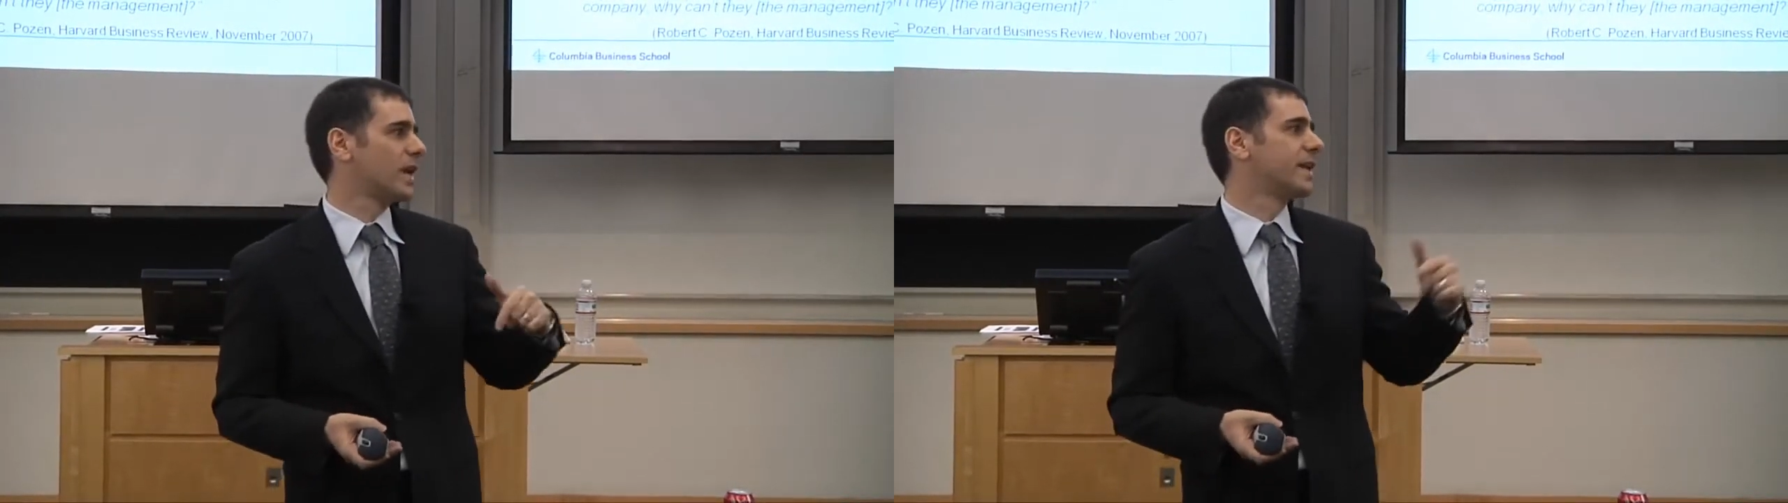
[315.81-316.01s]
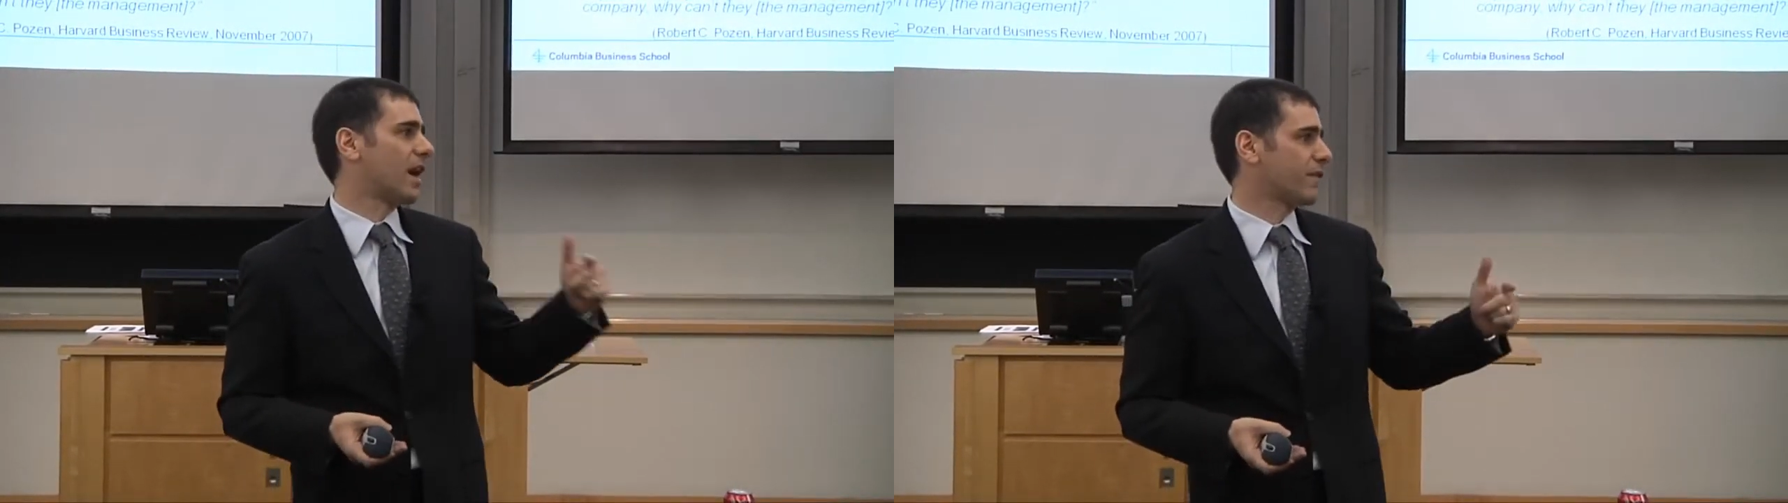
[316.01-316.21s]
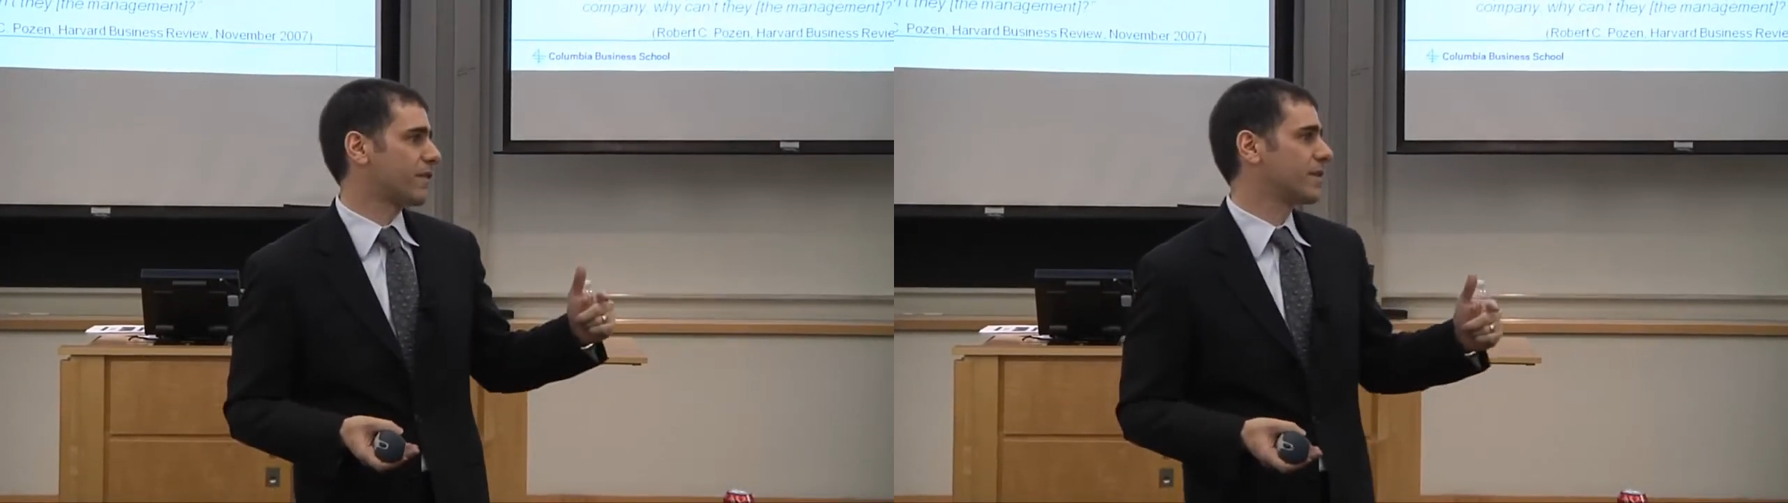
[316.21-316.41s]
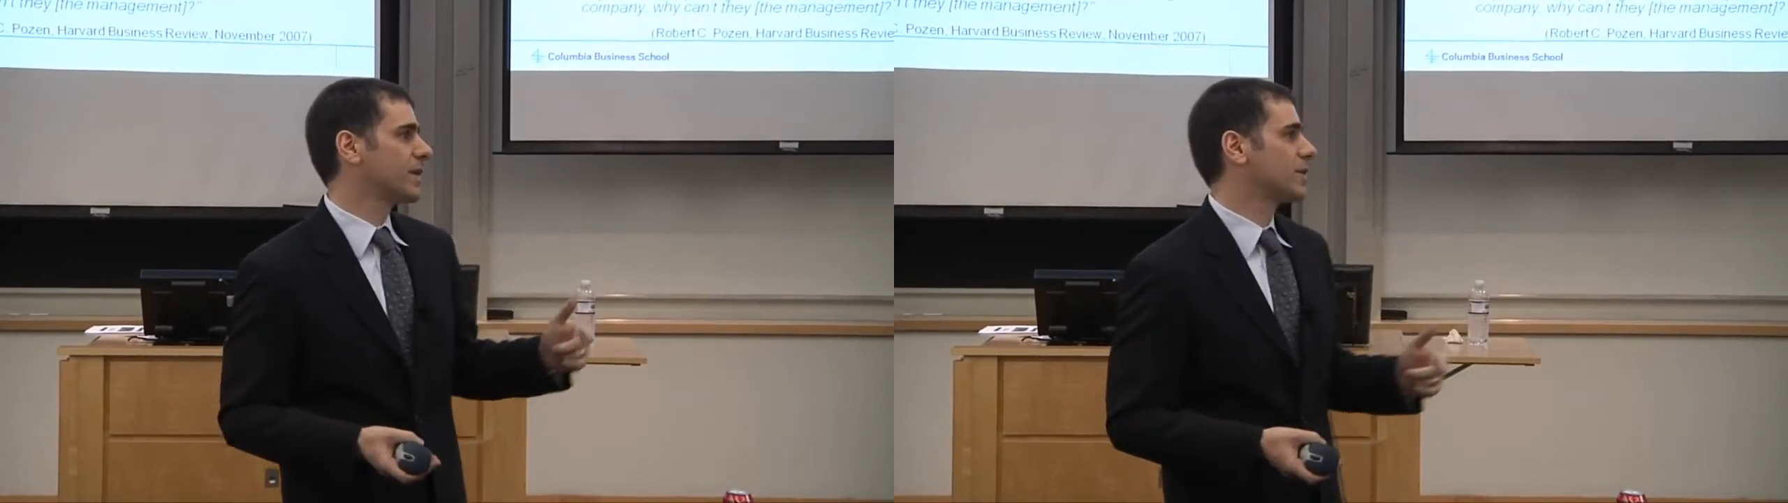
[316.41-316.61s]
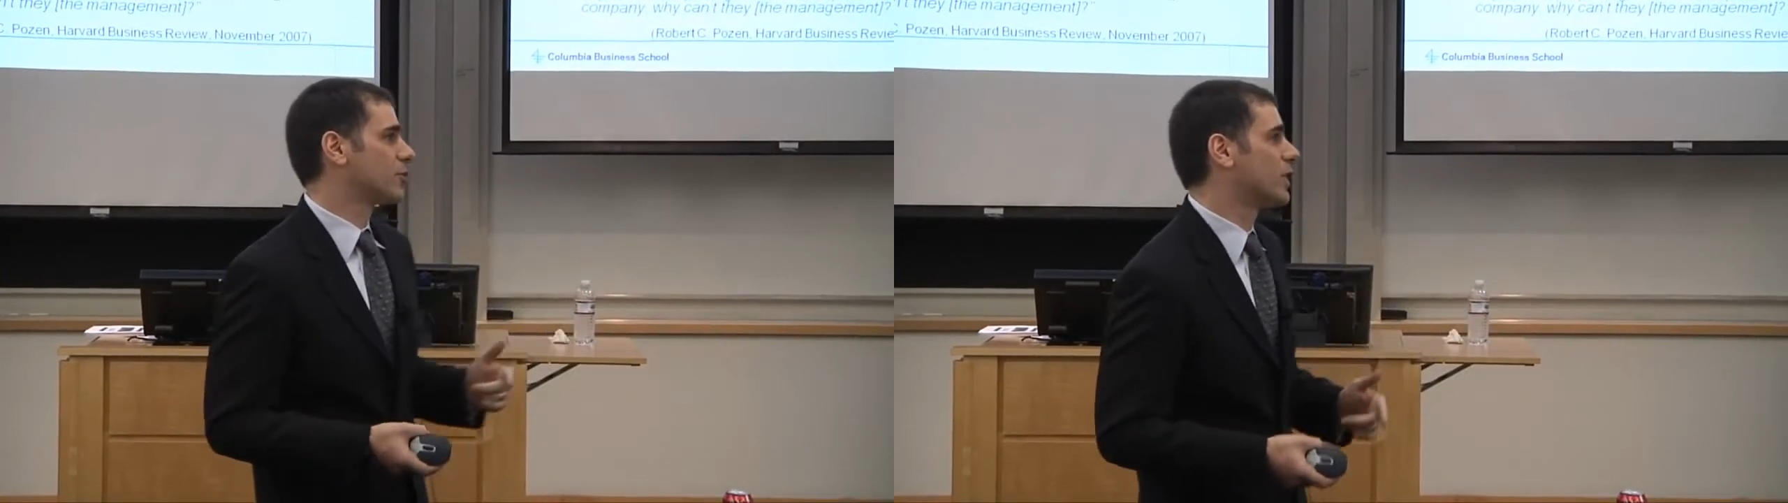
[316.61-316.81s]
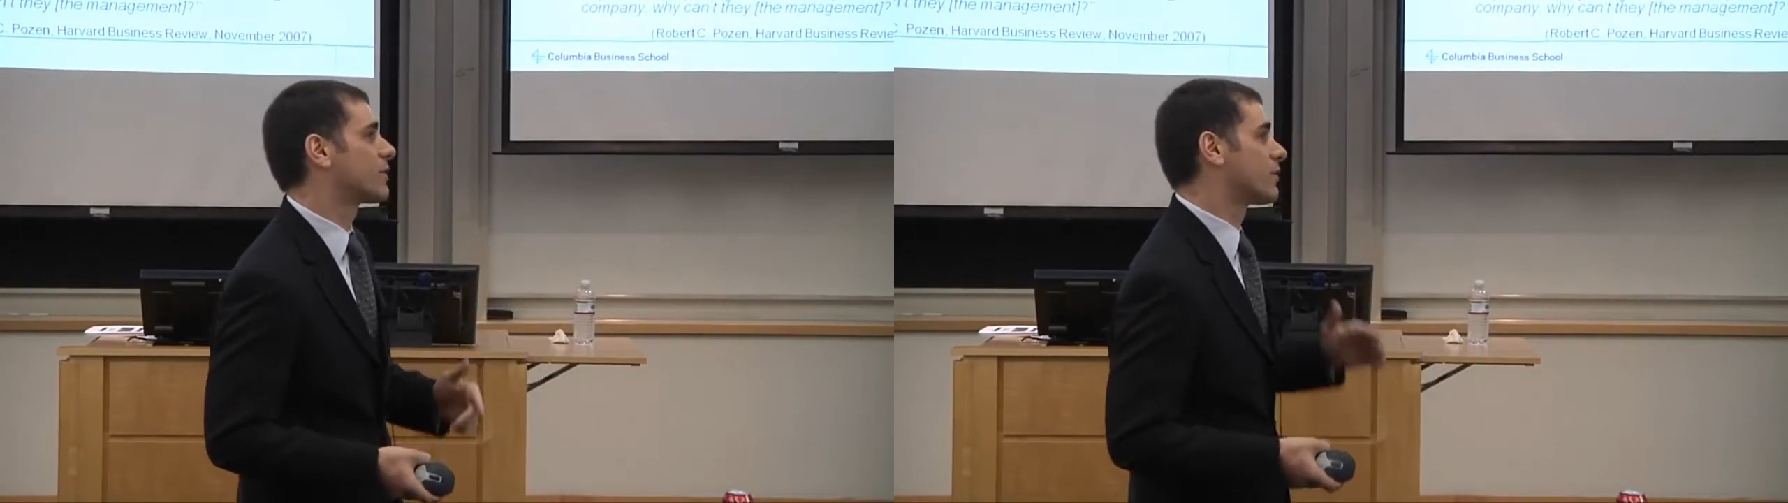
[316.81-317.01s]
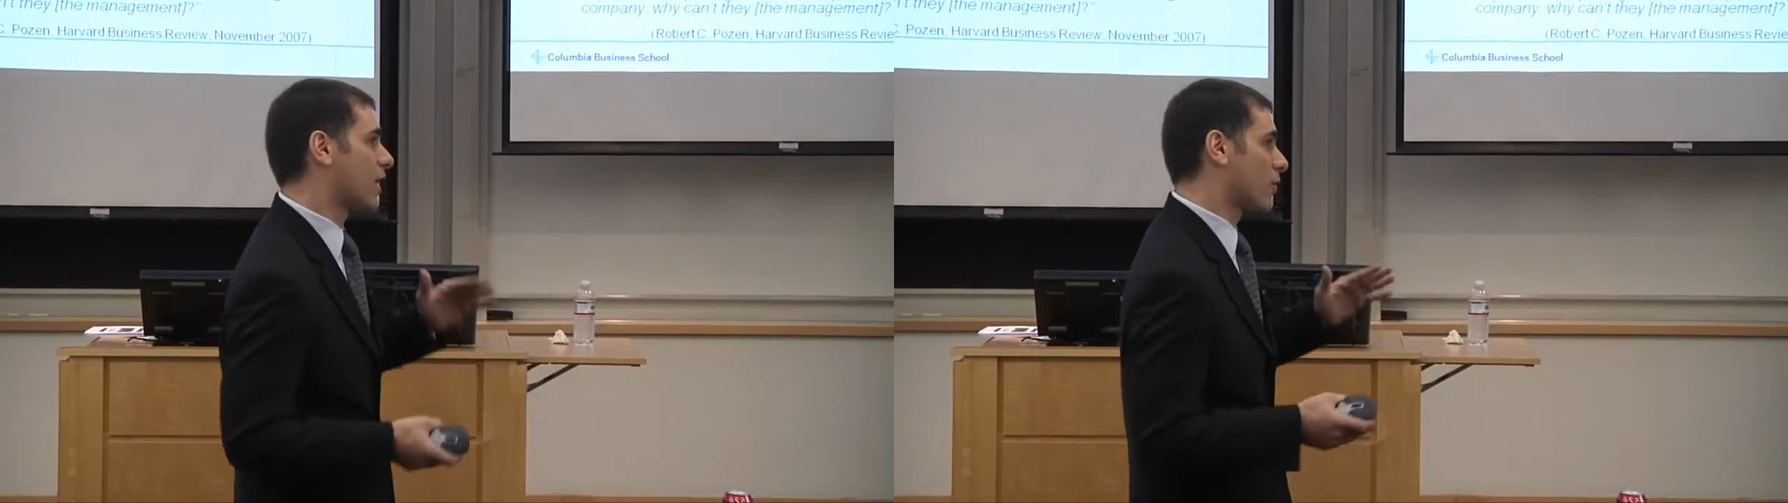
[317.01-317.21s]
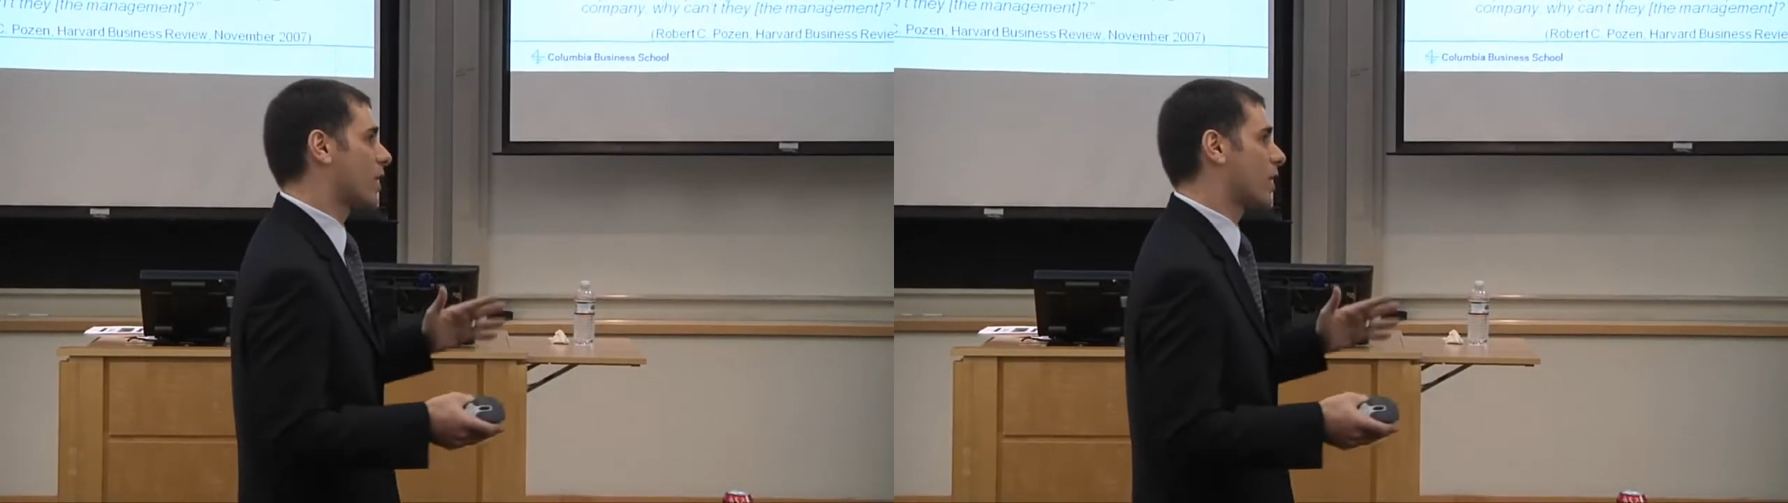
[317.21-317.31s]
enough. They're doing it very